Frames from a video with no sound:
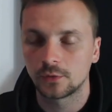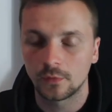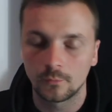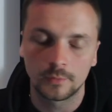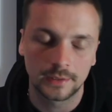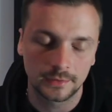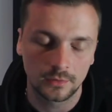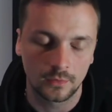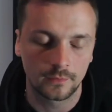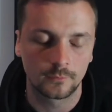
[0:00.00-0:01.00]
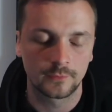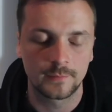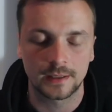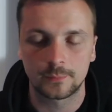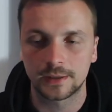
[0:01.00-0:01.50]
Not that we've
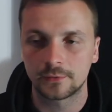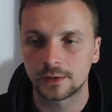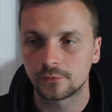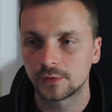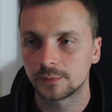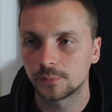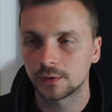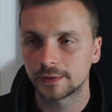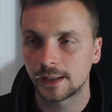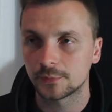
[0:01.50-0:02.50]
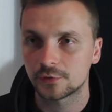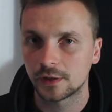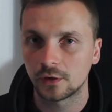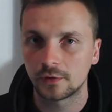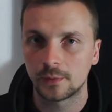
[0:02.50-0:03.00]
made a bid or anything, but Adama
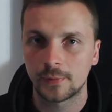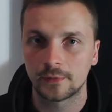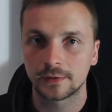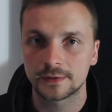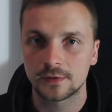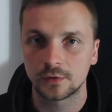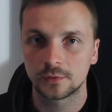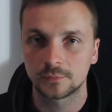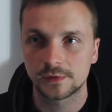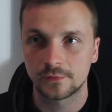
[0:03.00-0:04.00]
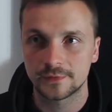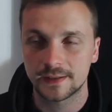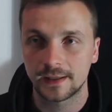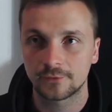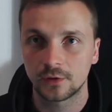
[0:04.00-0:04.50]
Traore apparently Tottenham, because obviously
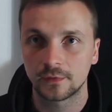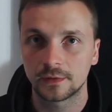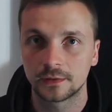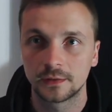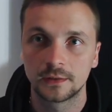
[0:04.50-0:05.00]
they've got the